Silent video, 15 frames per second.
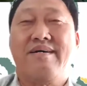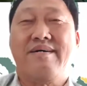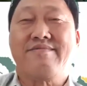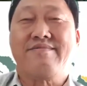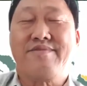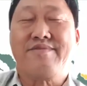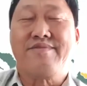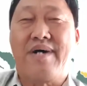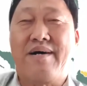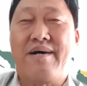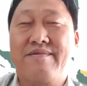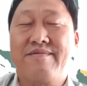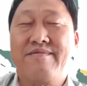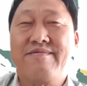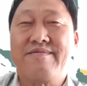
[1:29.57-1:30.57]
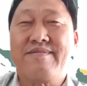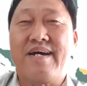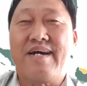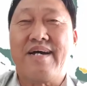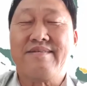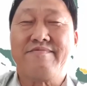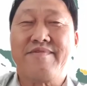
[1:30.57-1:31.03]
so our,
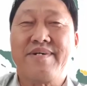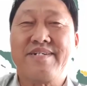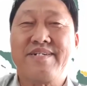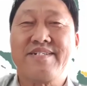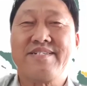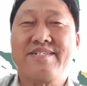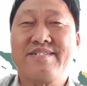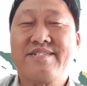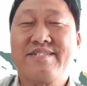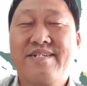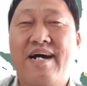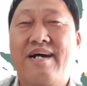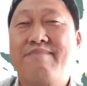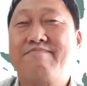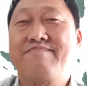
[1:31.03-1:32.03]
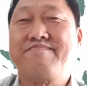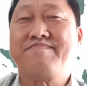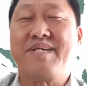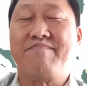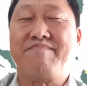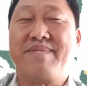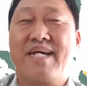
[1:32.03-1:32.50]
that questions come
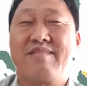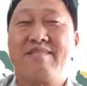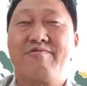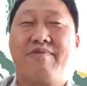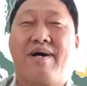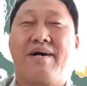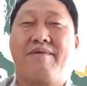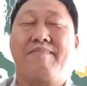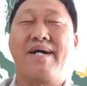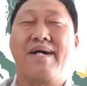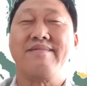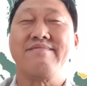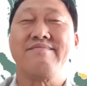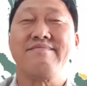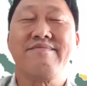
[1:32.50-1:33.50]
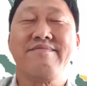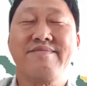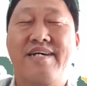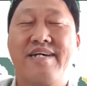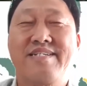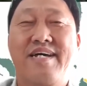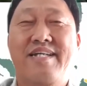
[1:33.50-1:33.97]
immediate to our mind.
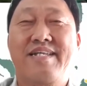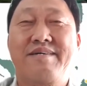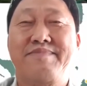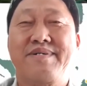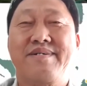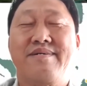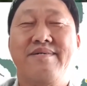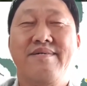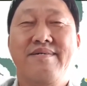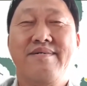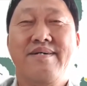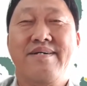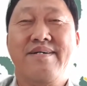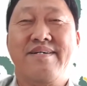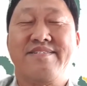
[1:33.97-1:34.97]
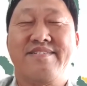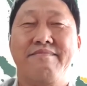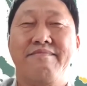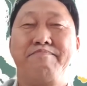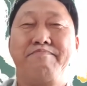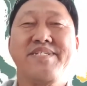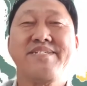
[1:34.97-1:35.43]
Sustainable is
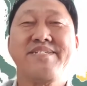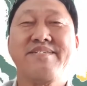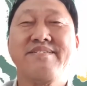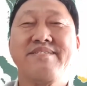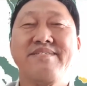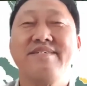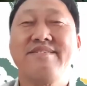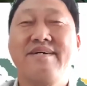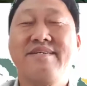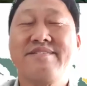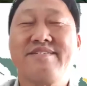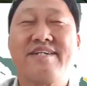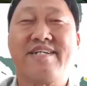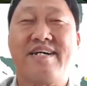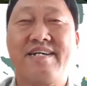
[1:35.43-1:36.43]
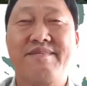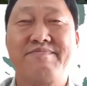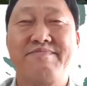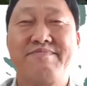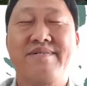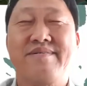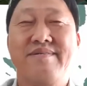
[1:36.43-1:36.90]
the business
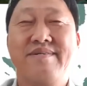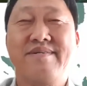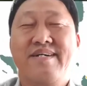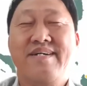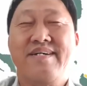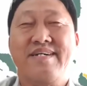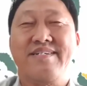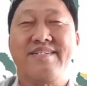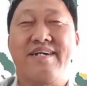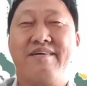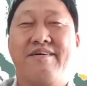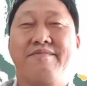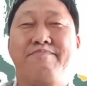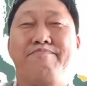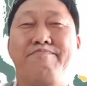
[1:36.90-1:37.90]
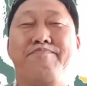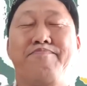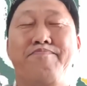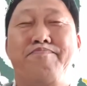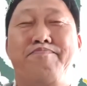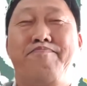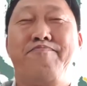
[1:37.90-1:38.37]
sustainable? Is our
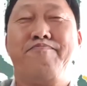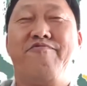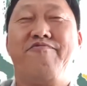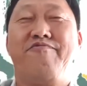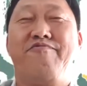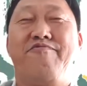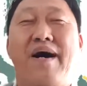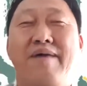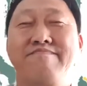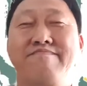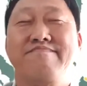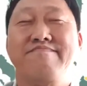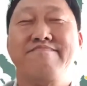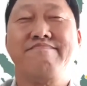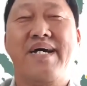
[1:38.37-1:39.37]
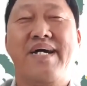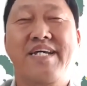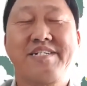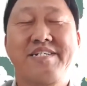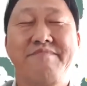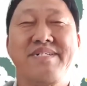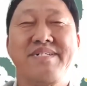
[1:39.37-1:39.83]
farm
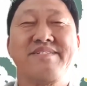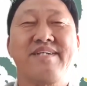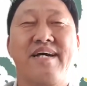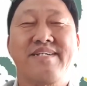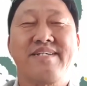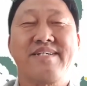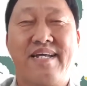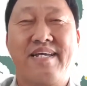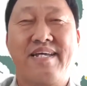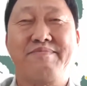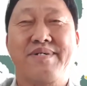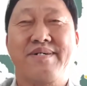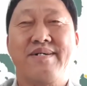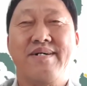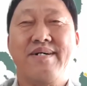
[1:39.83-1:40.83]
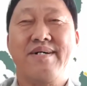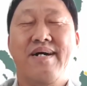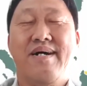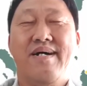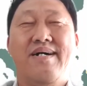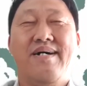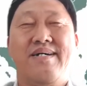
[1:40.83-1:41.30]
management sustainable?
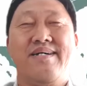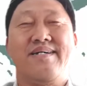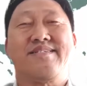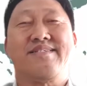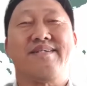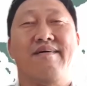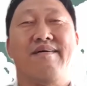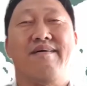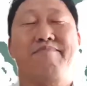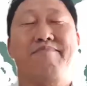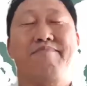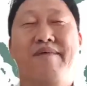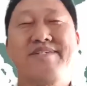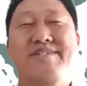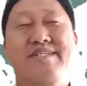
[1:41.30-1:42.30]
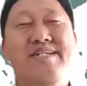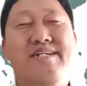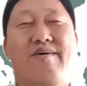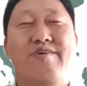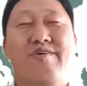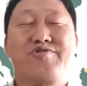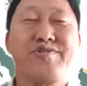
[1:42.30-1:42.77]
Is our biosecurity
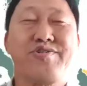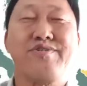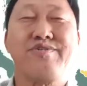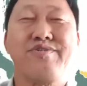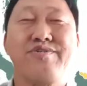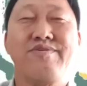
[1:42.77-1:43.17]
control